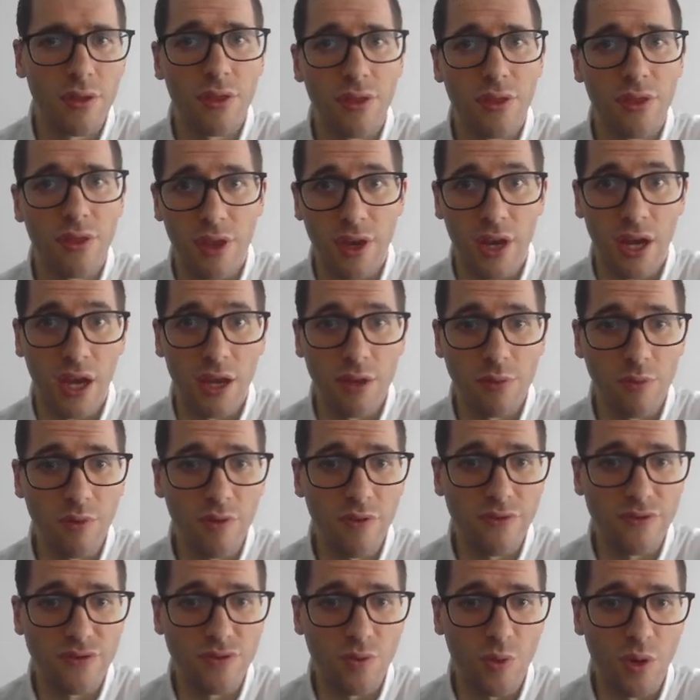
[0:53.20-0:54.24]
The knight
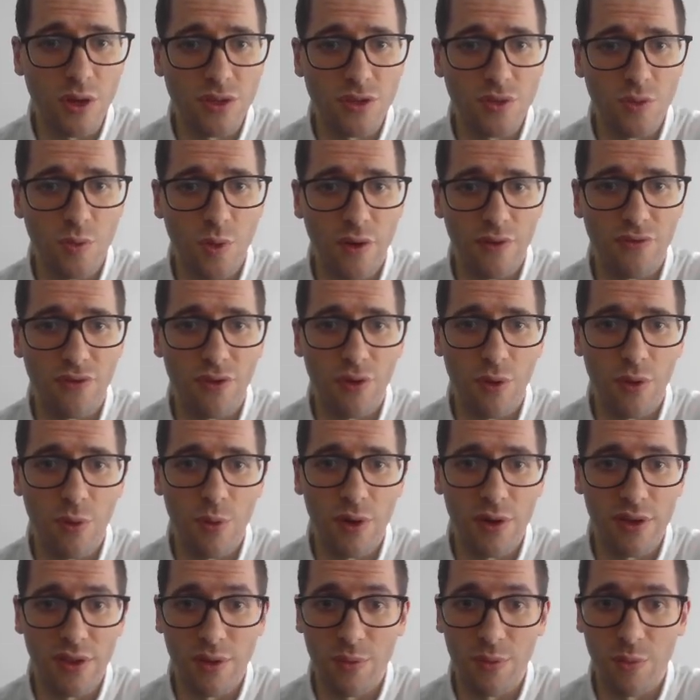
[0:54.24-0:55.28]
moves 1 square
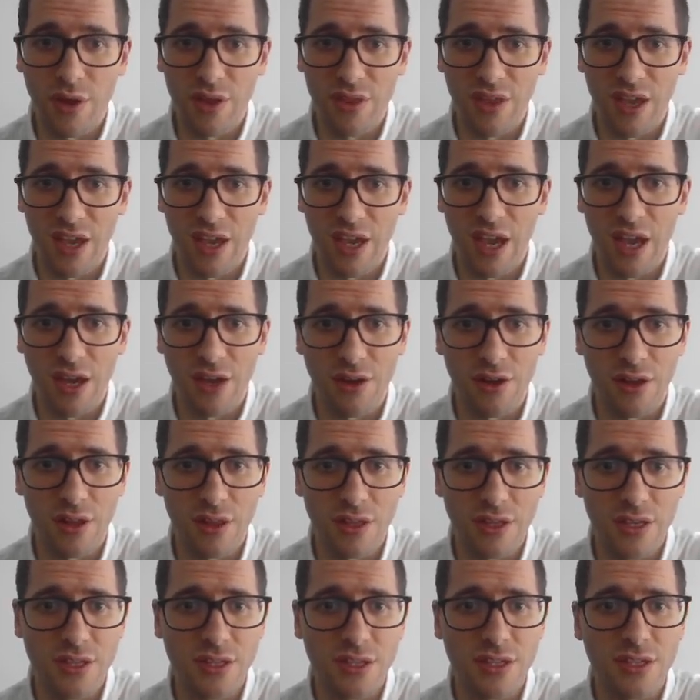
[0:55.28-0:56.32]
forward and 1
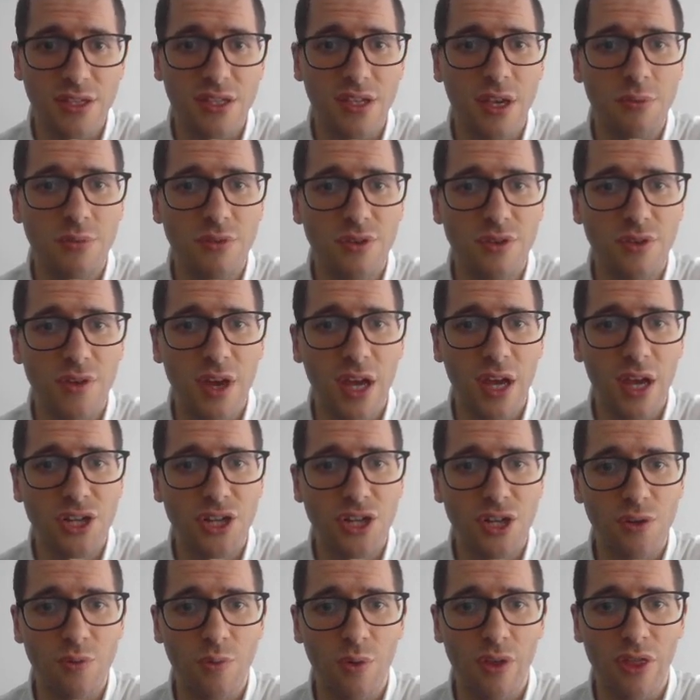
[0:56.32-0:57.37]
diagonally in the same
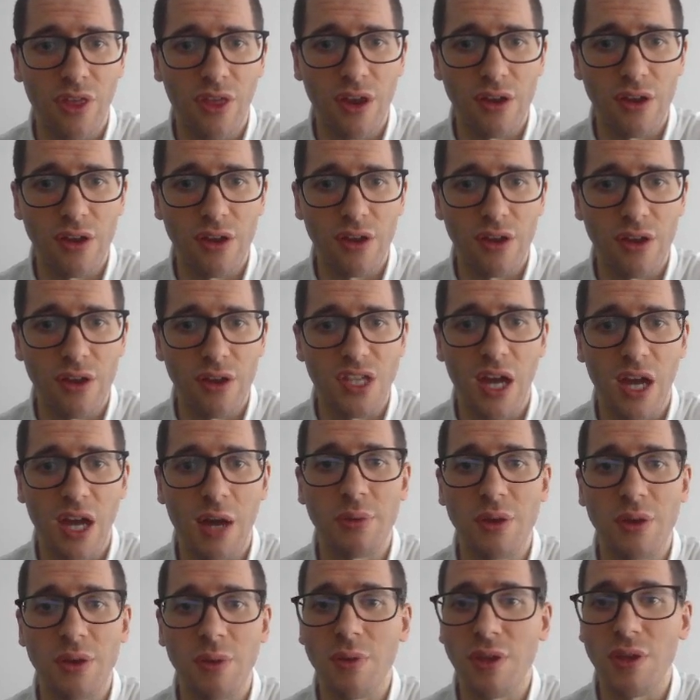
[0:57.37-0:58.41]
direction without
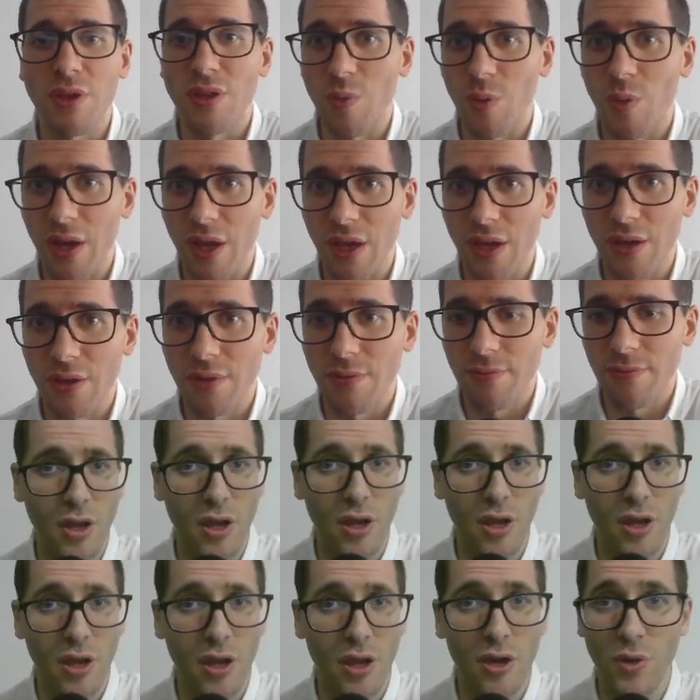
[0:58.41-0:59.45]
stopping midway.
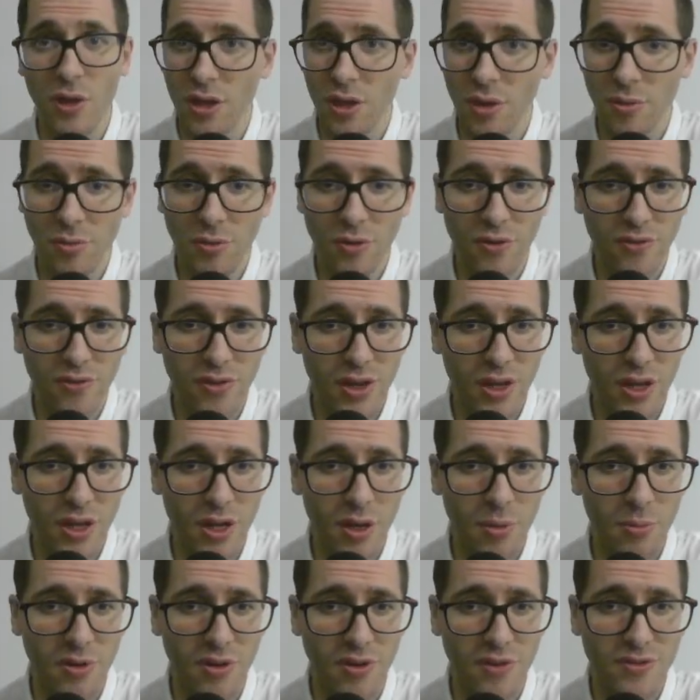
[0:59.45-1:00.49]
A queen can move any
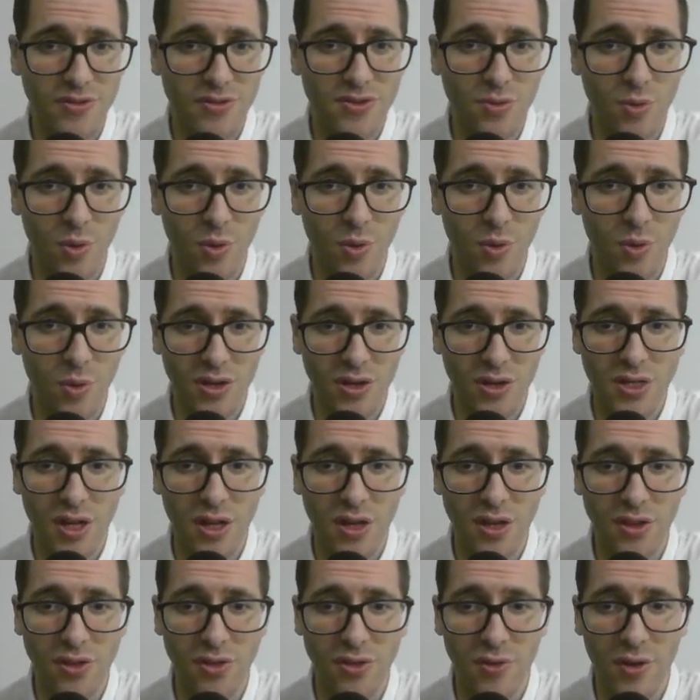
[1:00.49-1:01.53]
number of squares in
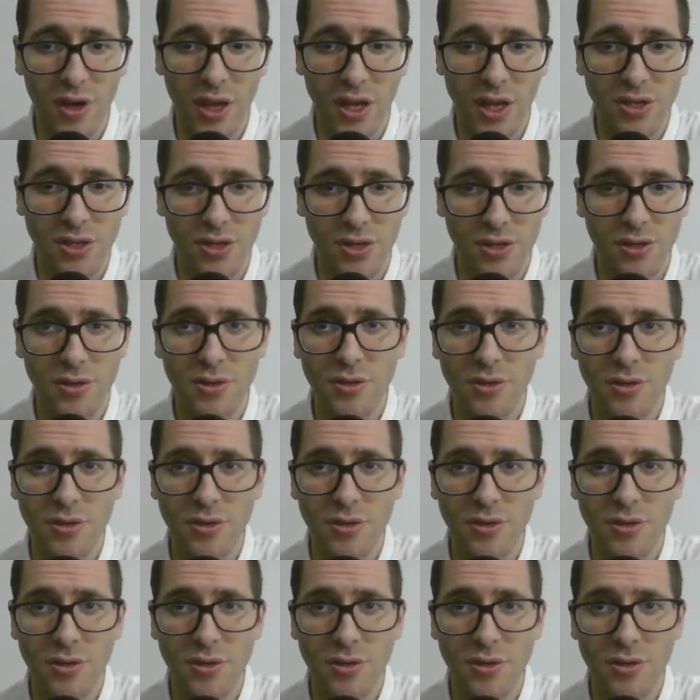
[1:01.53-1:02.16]
any direction.